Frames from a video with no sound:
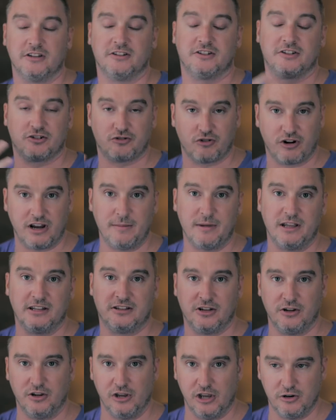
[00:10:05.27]
can stream
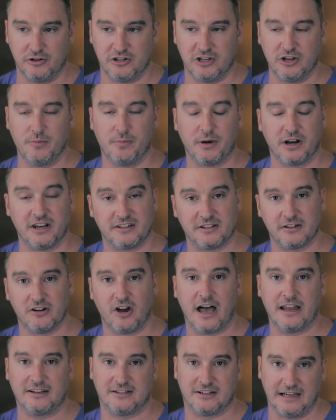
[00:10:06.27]
it to YouTube, but it's
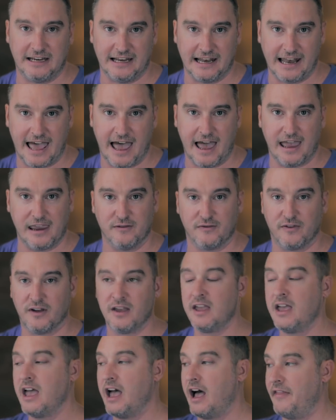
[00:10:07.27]
not actually live,
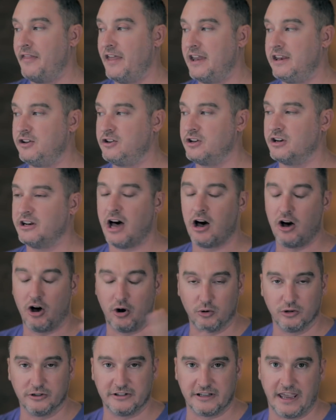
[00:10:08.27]
and then you can
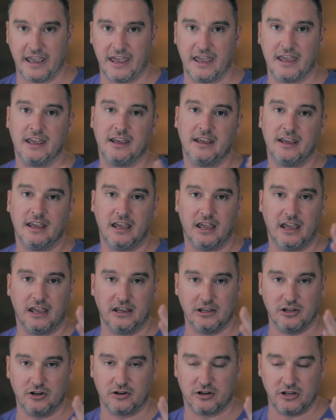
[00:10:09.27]
hold it.
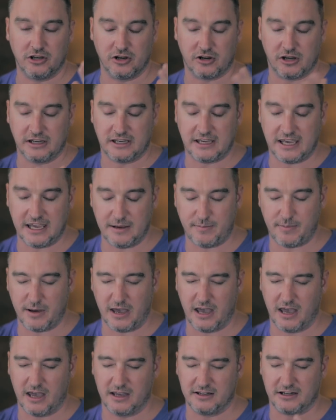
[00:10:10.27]
You can keep
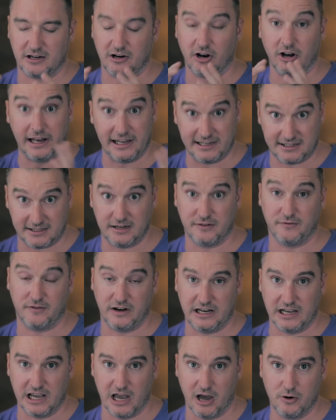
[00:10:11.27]
it as an unlisted
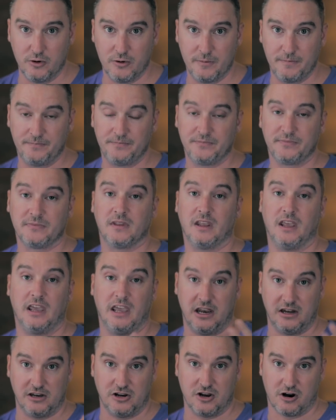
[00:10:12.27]
video
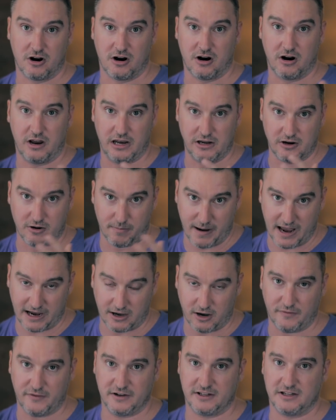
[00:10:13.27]
in your
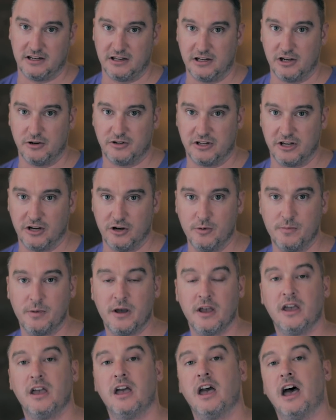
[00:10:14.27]
back office in YouTube,
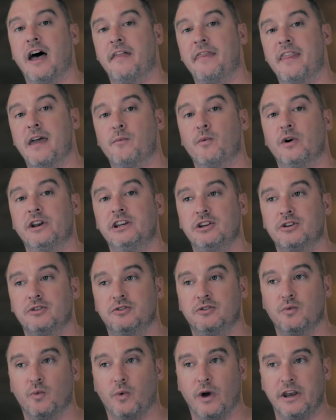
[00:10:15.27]
and then when
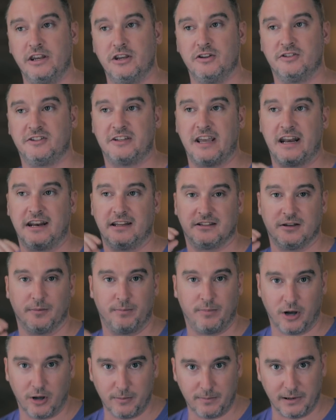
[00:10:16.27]
you set it to
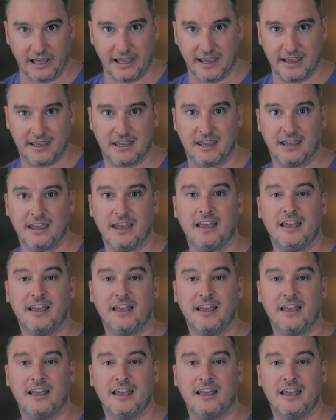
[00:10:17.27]
public,